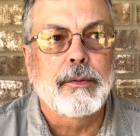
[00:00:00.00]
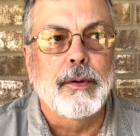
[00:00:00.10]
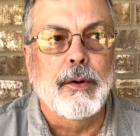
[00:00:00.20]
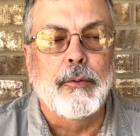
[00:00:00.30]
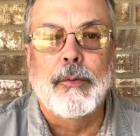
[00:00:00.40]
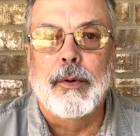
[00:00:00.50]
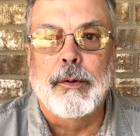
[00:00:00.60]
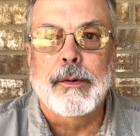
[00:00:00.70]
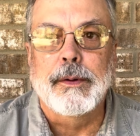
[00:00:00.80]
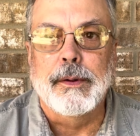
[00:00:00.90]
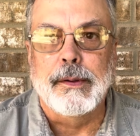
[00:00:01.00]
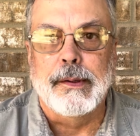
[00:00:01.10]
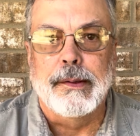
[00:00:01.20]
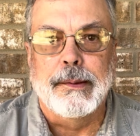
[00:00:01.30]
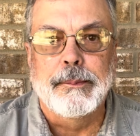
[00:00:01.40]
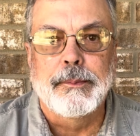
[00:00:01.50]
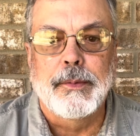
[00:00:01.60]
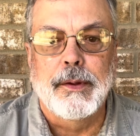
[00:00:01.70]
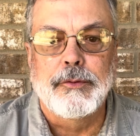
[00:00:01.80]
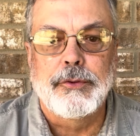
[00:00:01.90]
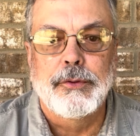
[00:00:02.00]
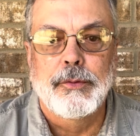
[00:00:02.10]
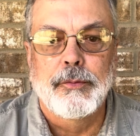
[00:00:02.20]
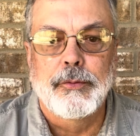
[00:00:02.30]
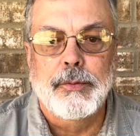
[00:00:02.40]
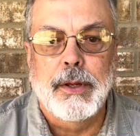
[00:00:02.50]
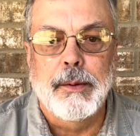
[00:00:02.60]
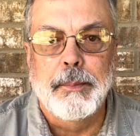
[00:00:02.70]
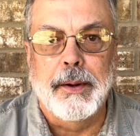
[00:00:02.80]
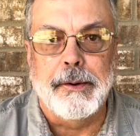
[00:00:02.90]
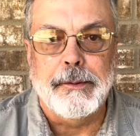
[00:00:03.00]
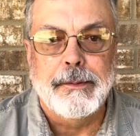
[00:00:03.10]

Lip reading: will work and she'll get better.